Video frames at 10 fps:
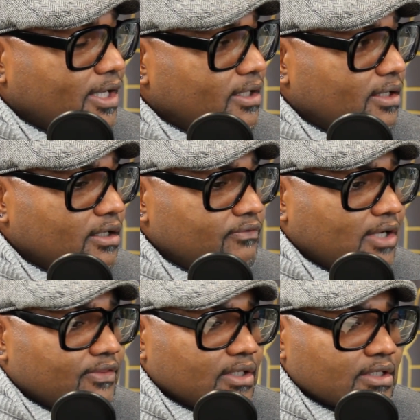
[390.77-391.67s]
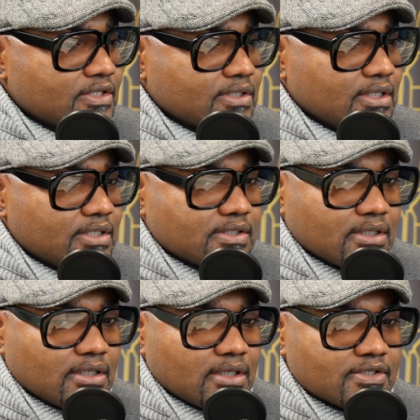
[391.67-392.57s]
I loved it. I think it's
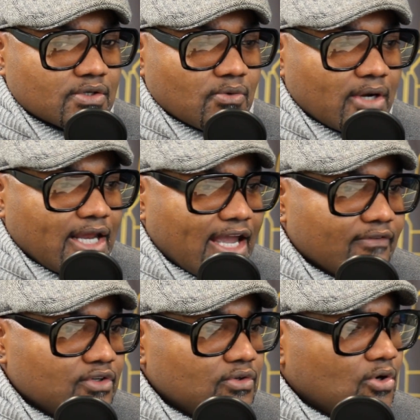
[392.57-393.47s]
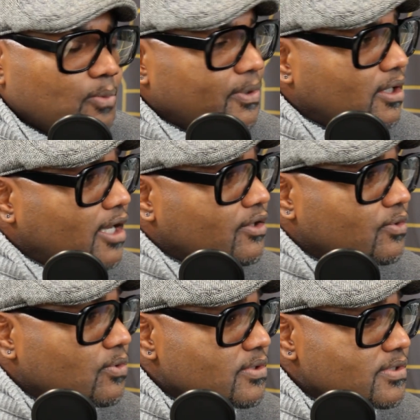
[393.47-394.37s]
a great avenue to open a lot of
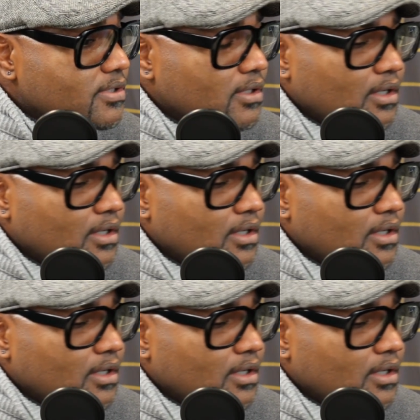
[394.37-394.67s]
doors.